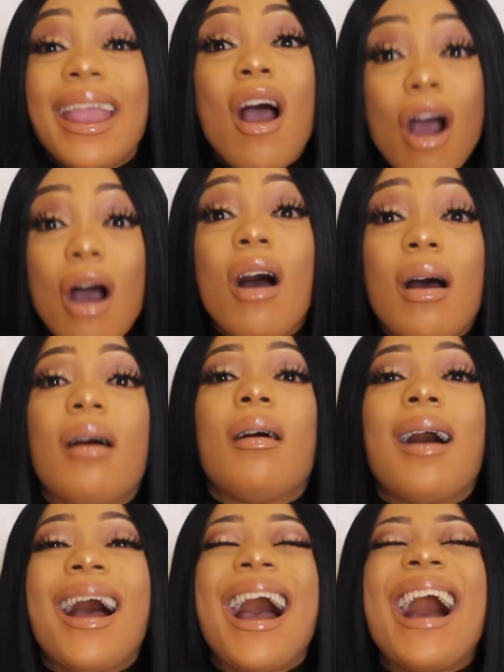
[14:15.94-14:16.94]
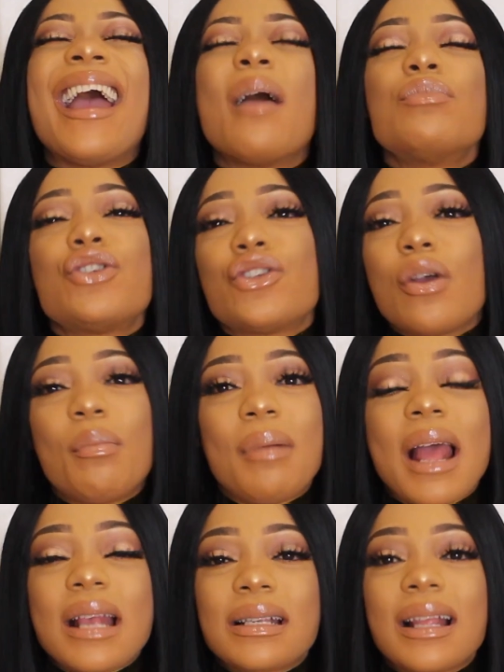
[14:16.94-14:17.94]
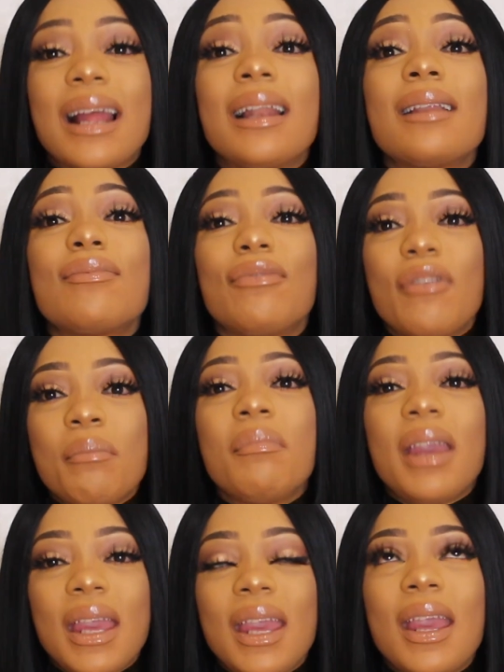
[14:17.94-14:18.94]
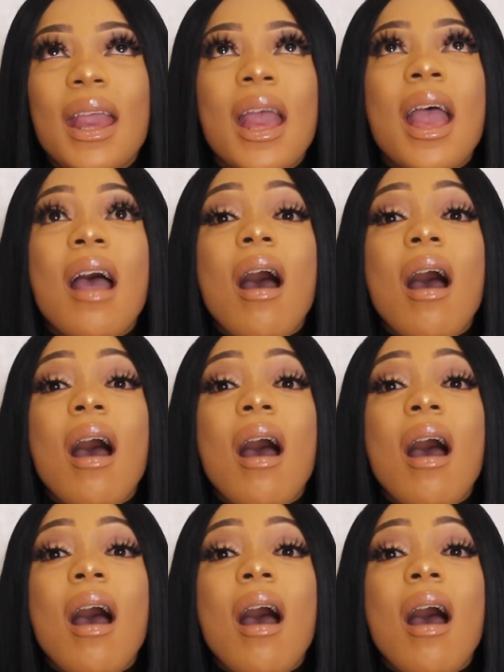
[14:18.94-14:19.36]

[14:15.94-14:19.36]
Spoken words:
I am so blessed. Like, for me,